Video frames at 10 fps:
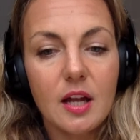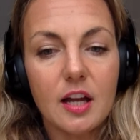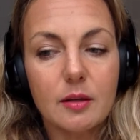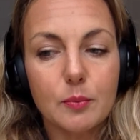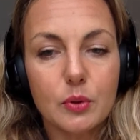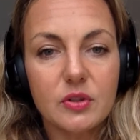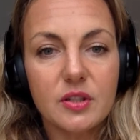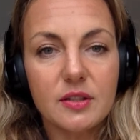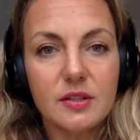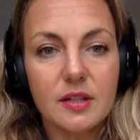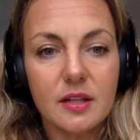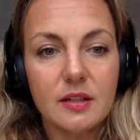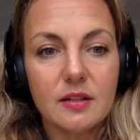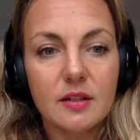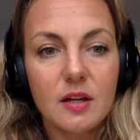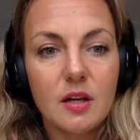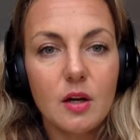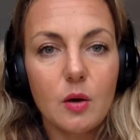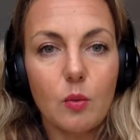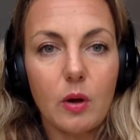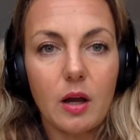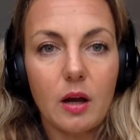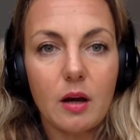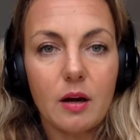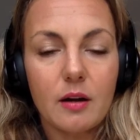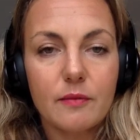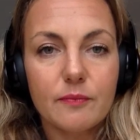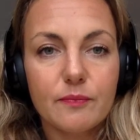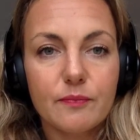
and persistent where,